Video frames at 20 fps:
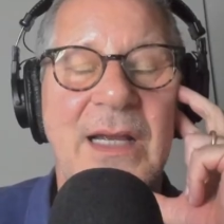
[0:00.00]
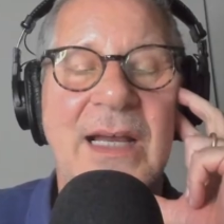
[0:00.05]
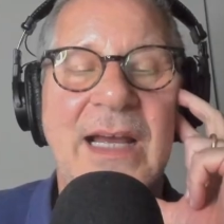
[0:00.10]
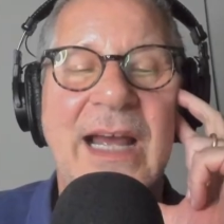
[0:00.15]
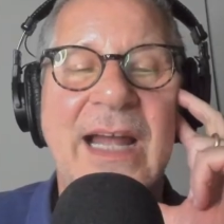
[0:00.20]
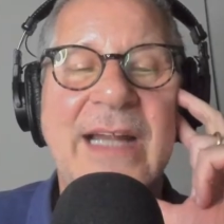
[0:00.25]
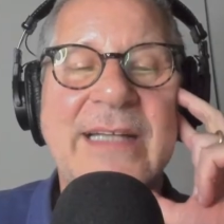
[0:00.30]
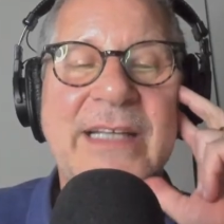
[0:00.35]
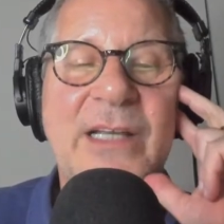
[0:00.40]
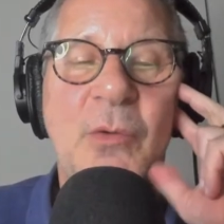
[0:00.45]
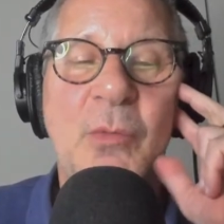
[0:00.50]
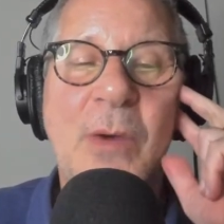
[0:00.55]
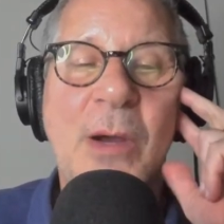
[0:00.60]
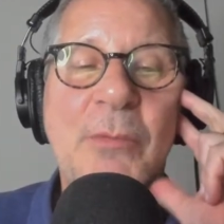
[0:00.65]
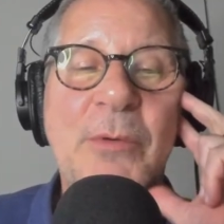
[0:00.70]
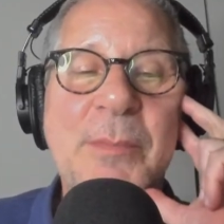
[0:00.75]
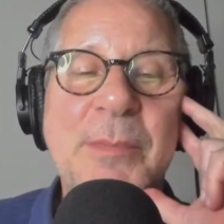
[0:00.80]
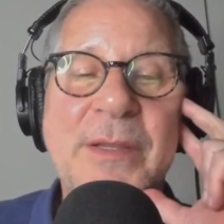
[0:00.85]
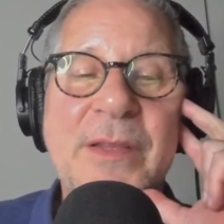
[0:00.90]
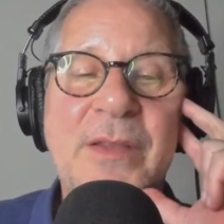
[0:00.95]
And Gil, what
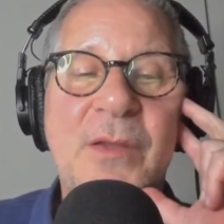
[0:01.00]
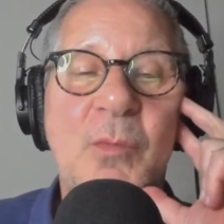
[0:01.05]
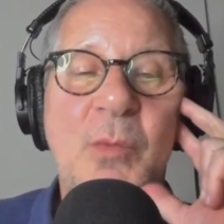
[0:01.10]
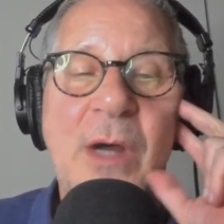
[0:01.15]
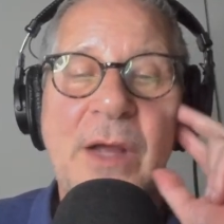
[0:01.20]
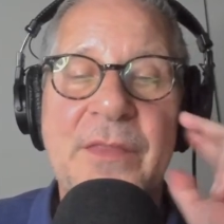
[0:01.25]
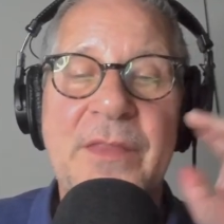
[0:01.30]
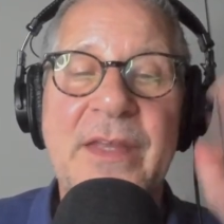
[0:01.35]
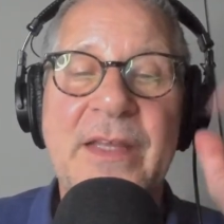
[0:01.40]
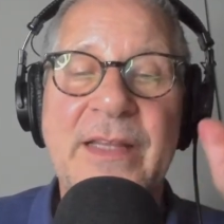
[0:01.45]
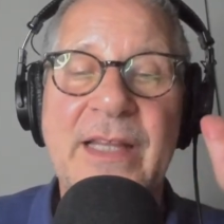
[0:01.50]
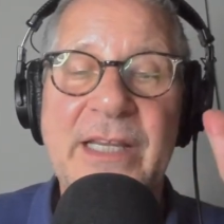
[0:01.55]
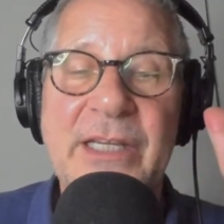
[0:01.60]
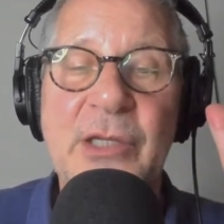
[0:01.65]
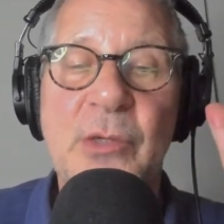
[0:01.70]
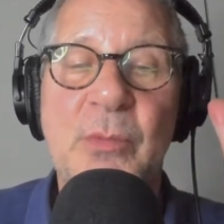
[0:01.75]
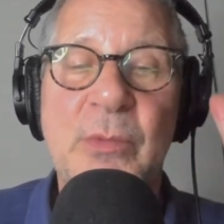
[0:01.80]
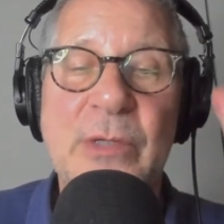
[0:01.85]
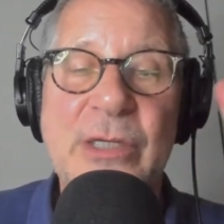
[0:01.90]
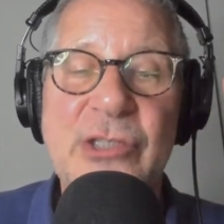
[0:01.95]
would be the one thing that
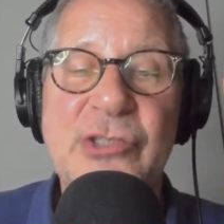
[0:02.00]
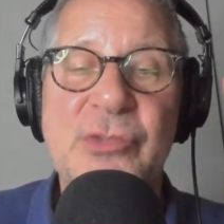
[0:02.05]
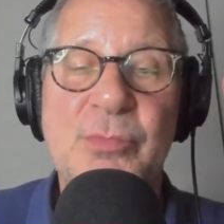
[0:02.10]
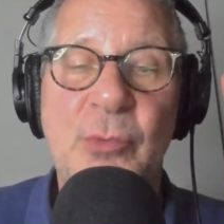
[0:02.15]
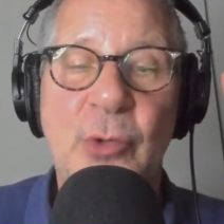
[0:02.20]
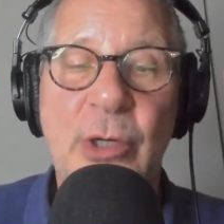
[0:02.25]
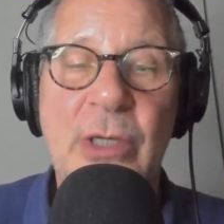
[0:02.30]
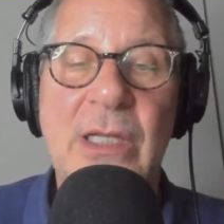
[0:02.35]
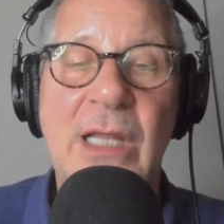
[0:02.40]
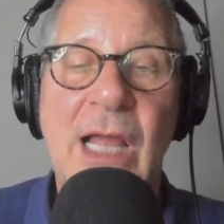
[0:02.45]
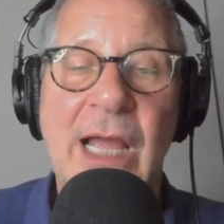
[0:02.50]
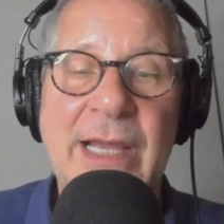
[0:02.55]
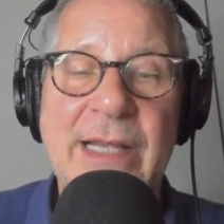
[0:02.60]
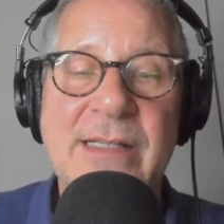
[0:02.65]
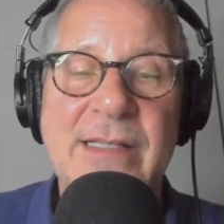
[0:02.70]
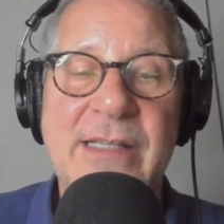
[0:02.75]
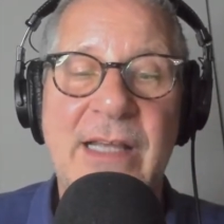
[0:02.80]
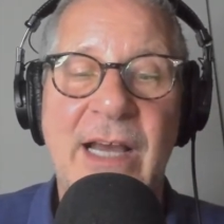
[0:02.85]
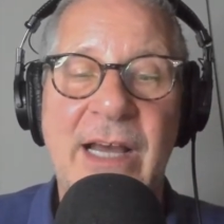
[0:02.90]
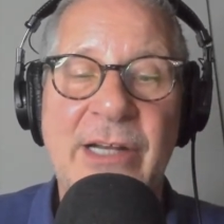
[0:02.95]
you wish more
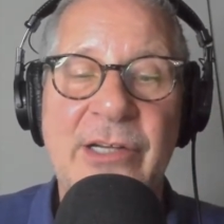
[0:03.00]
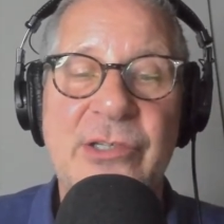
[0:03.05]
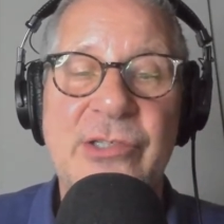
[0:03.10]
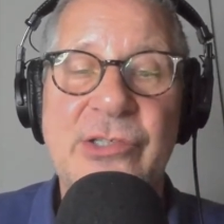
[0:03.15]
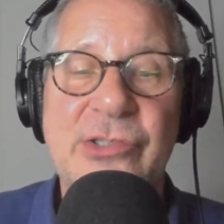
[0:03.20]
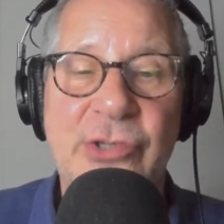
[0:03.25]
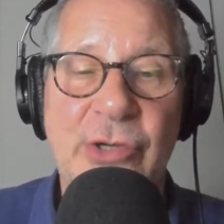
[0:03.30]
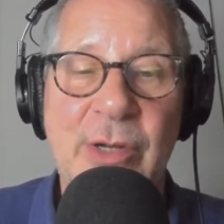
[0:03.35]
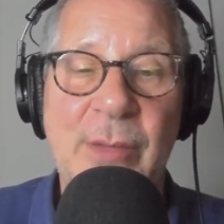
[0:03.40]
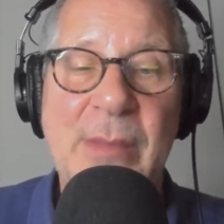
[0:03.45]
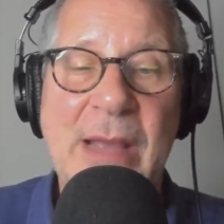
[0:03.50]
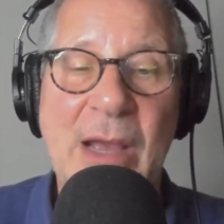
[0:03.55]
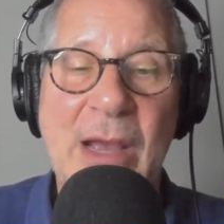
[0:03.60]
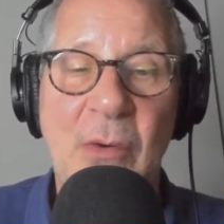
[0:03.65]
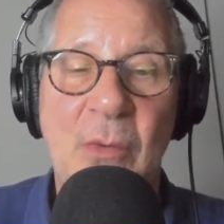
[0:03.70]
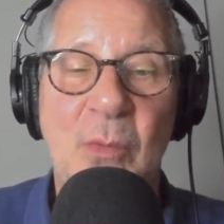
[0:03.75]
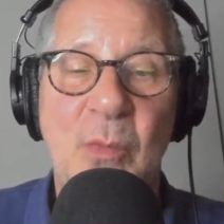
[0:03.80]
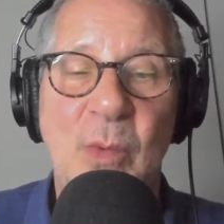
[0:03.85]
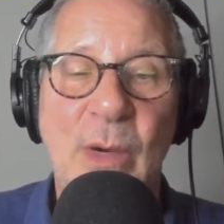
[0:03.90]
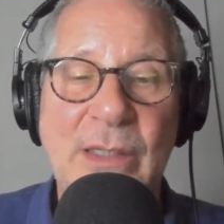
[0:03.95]
clients understood
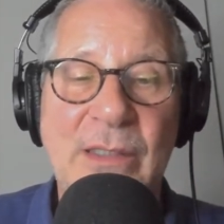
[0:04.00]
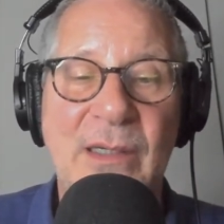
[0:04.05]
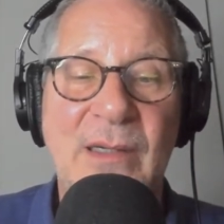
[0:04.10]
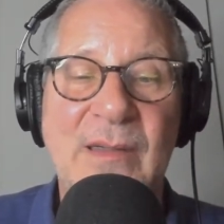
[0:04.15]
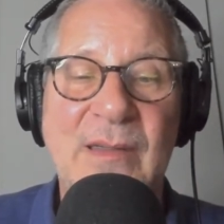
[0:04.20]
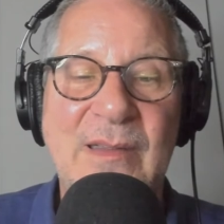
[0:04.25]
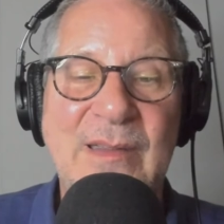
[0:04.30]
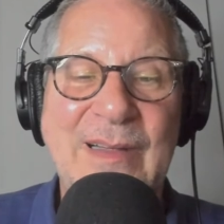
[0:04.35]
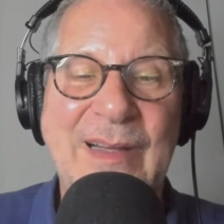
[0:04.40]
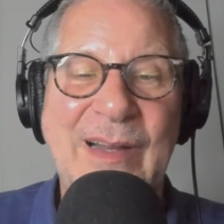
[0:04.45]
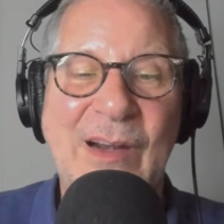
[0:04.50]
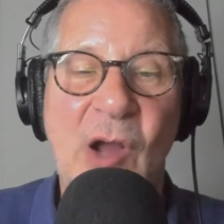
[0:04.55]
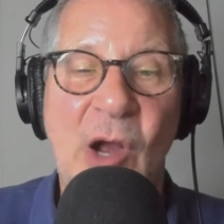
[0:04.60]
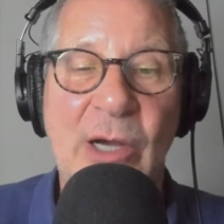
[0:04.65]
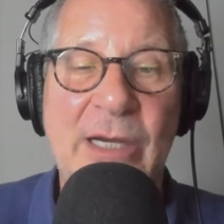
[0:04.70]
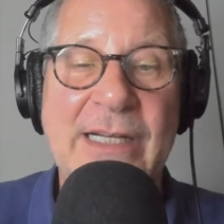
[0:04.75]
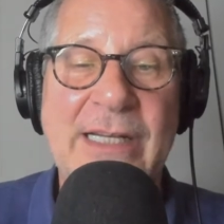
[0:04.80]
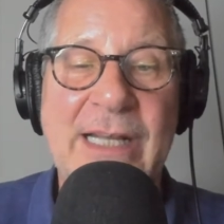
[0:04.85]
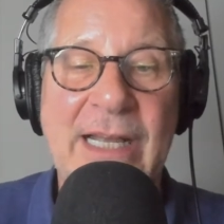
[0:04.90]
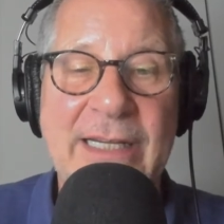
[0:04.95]
about what an
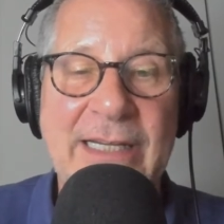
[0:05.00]
architect